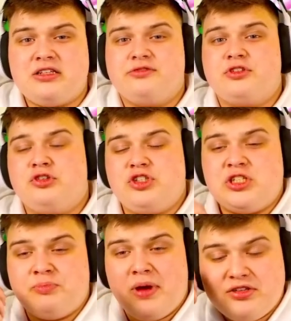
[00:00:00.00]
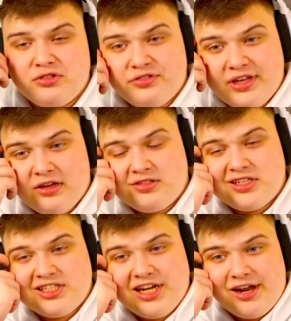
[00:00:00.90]
for such a special video to the
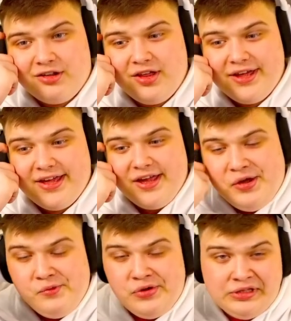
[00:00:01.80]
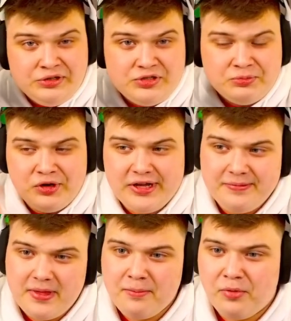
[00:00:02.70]
channel, we lose money, but